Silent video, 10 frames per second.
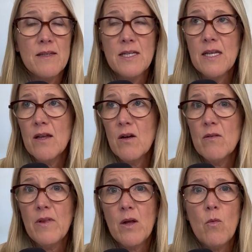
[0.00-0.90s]
take care of
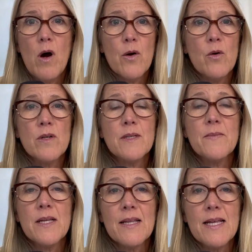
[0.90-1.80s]
like water or
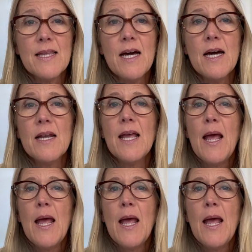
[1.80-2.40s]
something like that.